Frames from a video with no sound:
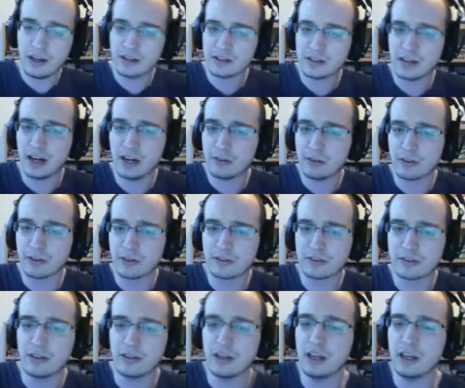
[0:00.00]
half the
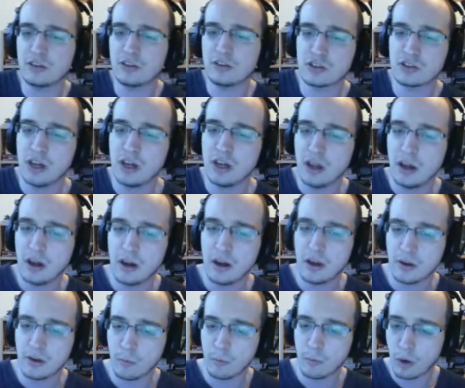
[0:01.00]
stage
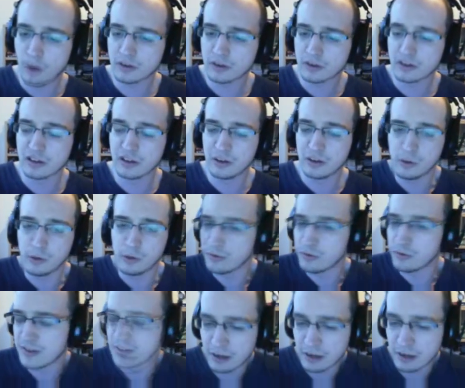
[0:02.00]
water with
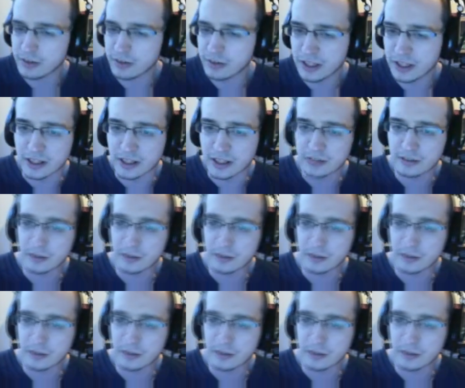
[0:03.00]
nothing in it?